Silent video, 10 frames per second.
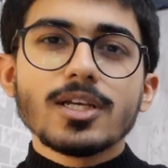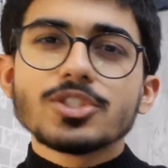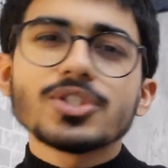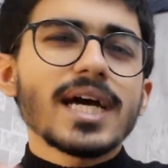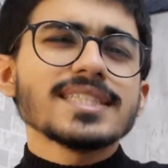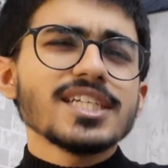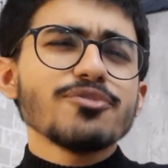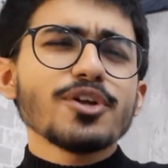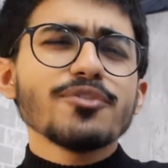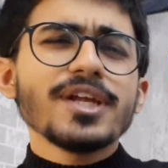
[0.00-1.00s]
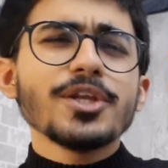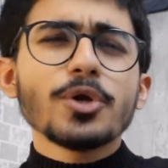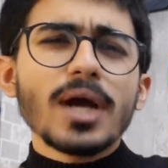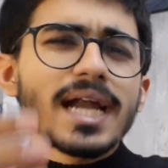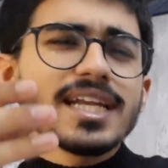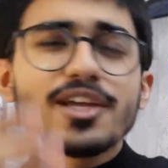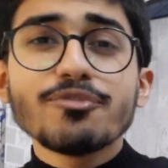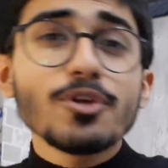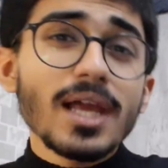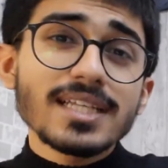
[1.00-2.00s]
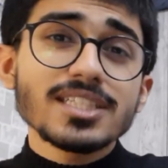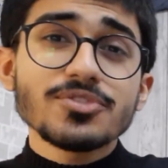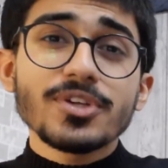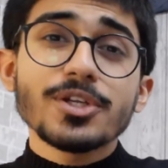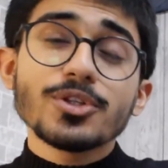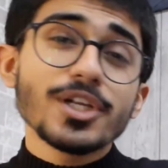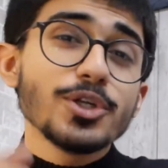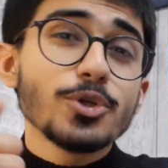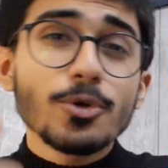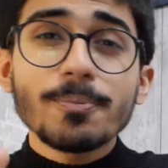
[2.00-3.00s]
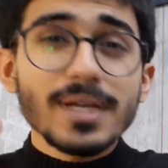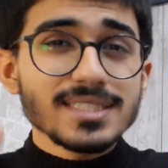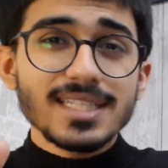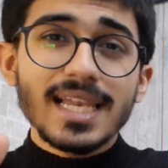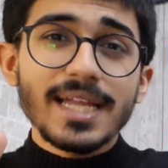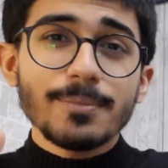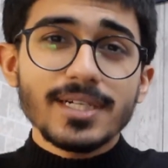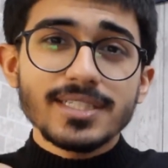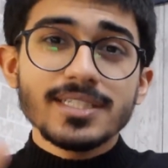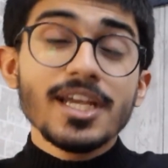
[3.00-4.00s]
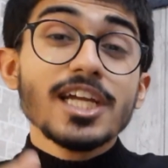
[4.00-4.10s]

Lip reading: So that's it for the video, and if you like this video, then do press the like button,